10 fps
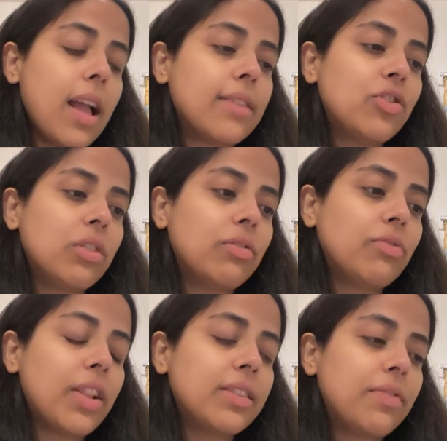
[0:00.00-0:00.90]
and
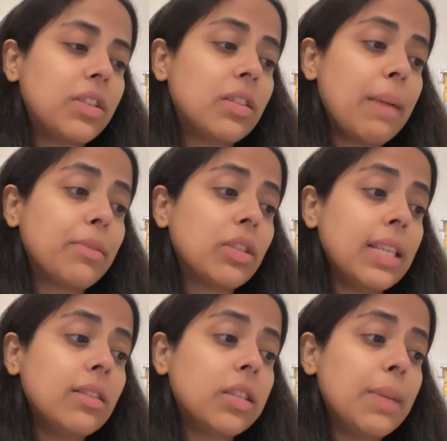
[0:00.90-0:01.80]
general relativity
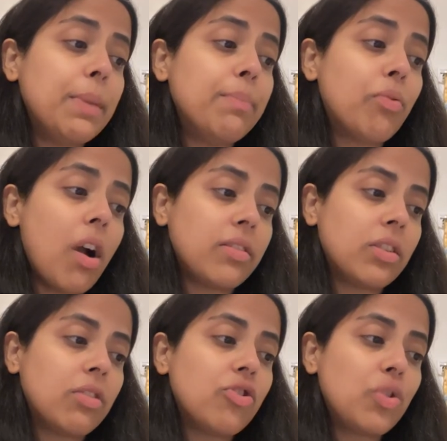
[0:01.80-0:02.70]
simultaneously be
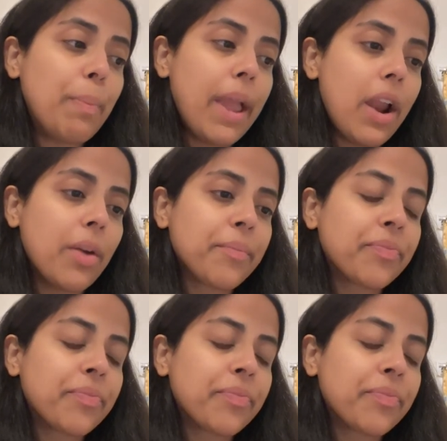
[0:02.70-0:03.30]
brought to bear.